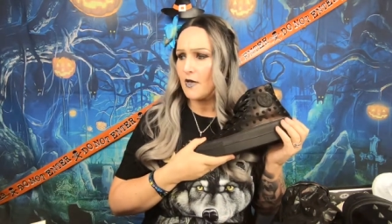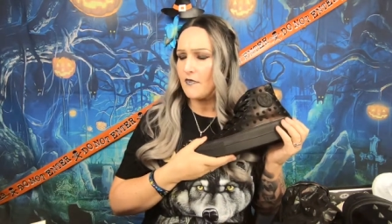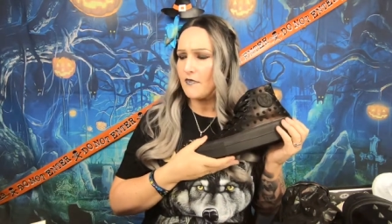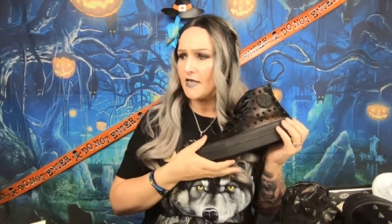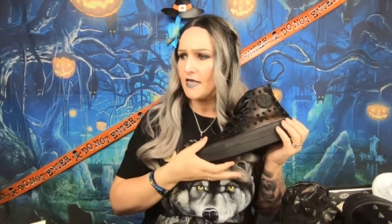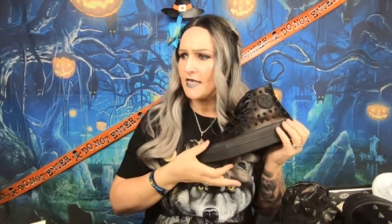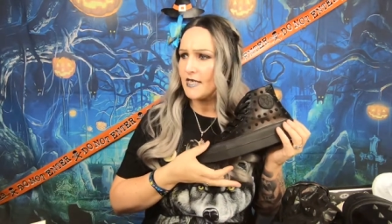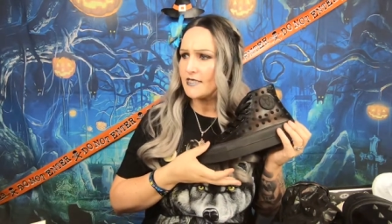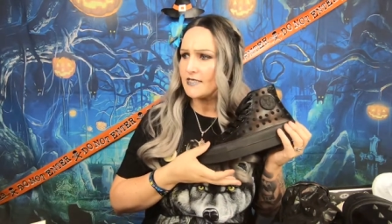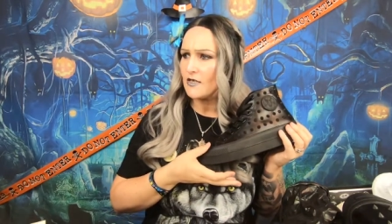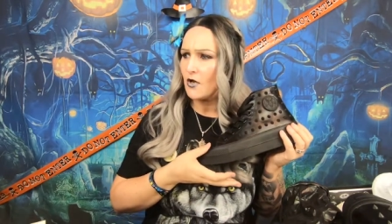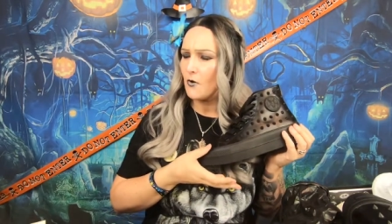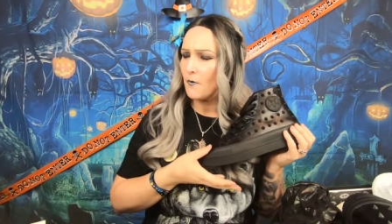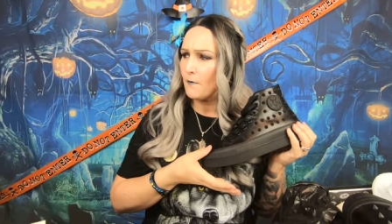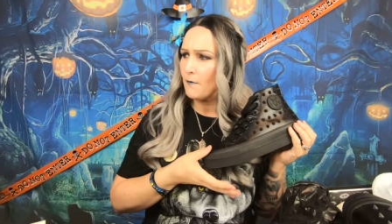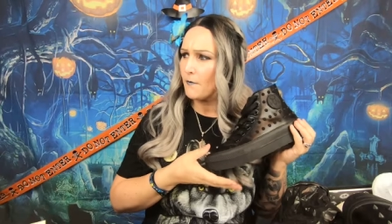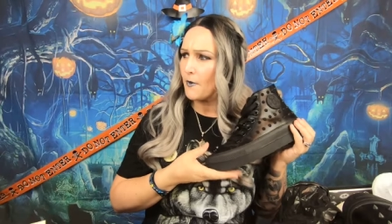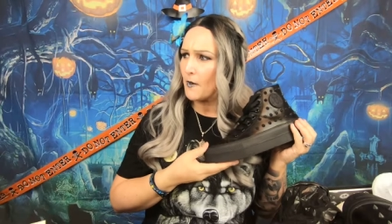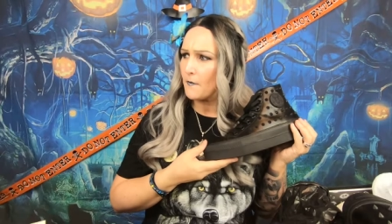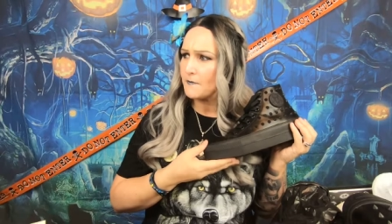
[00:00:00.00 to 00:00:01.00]
I think it's
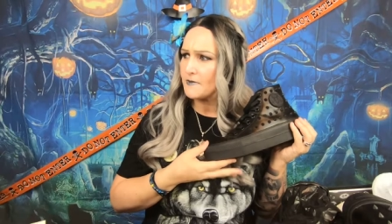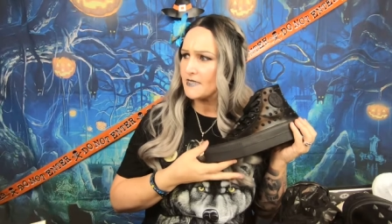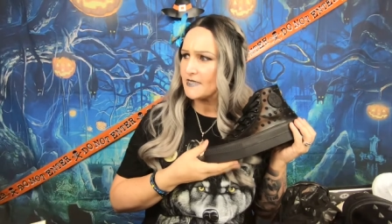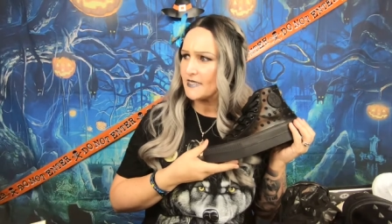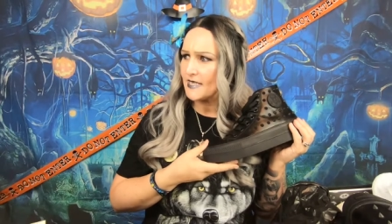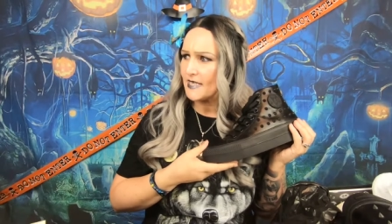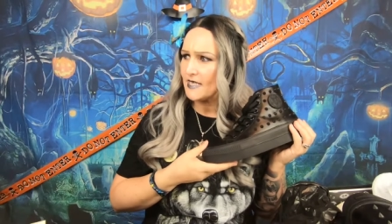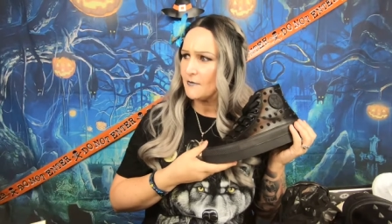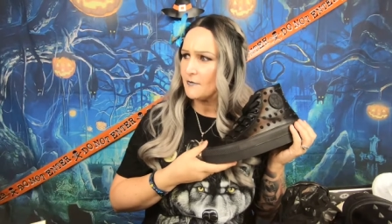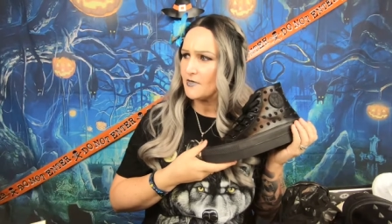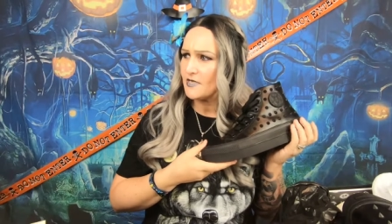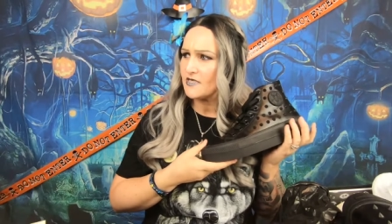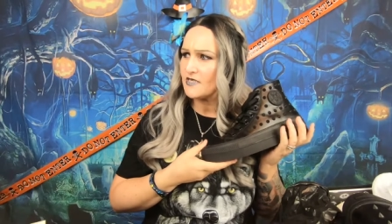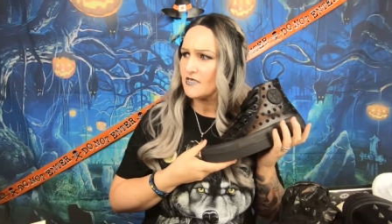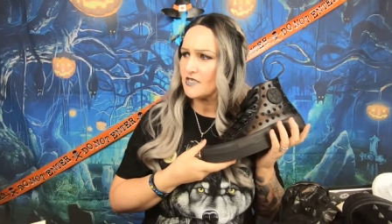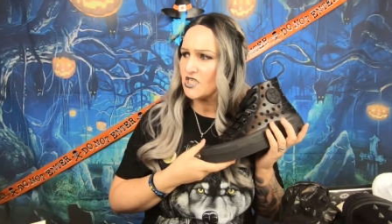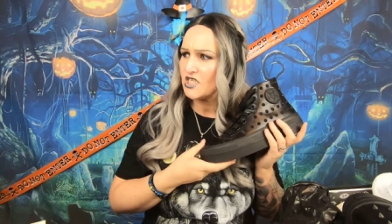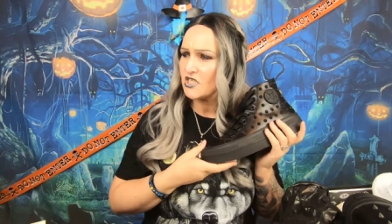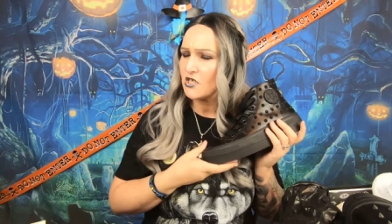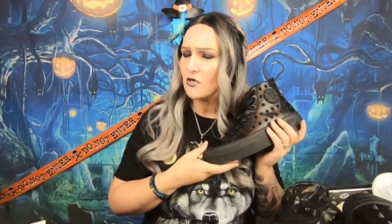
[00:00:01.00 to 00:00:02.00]
on Bob S, but
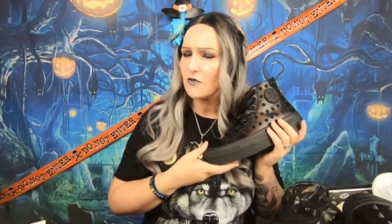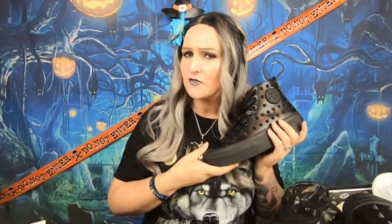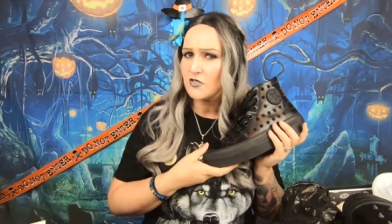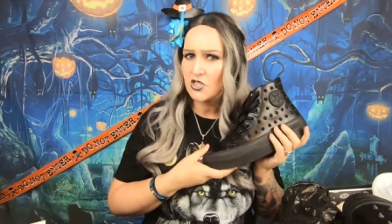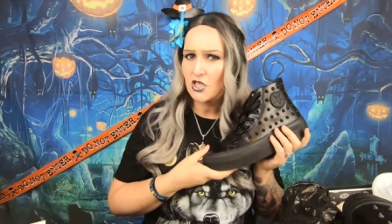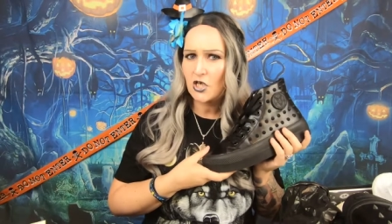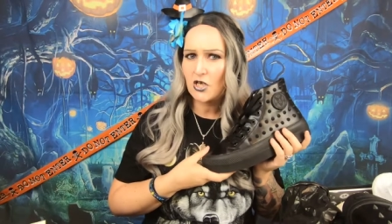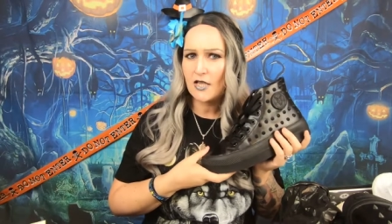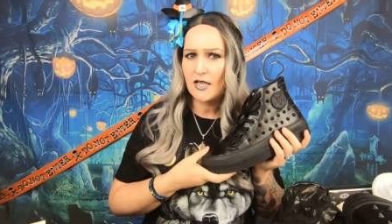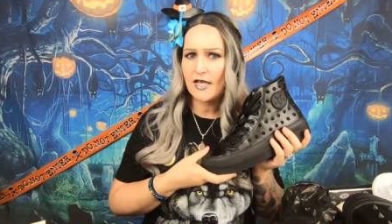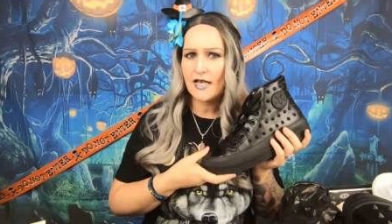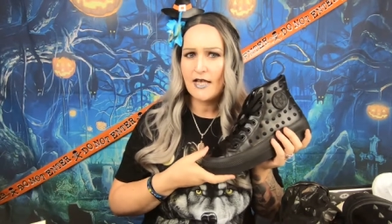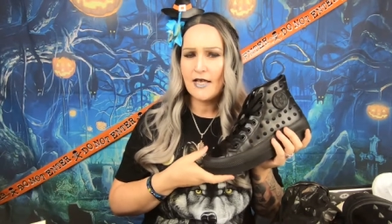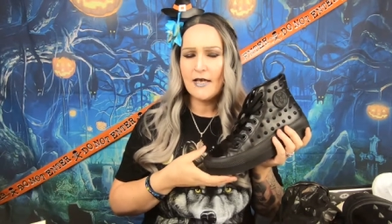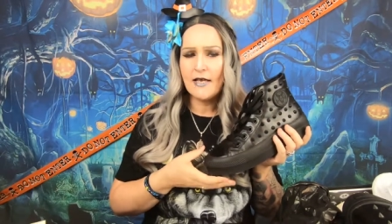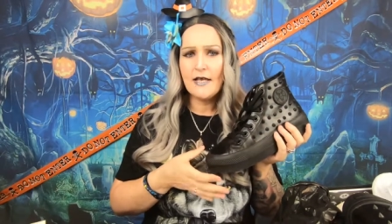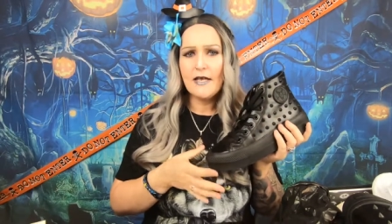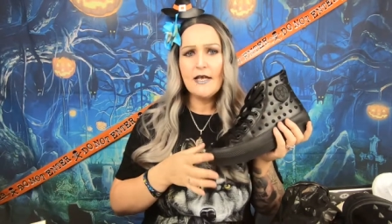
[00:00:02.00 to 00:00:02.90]
it's she's called Shirley.